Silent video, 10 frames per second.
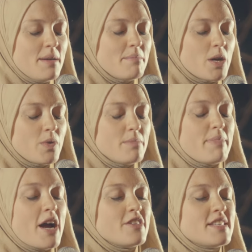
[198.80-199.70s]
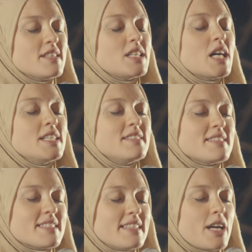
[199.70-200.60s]
may we bury the
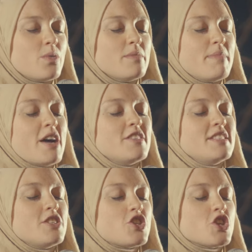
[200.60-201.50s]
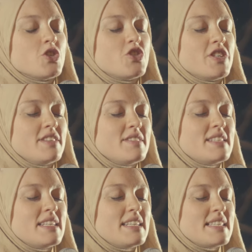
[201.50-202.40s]
guns like we bury the children.
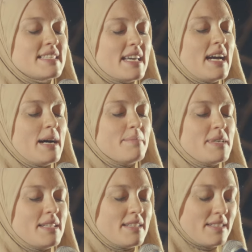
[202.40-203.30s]
Say amen.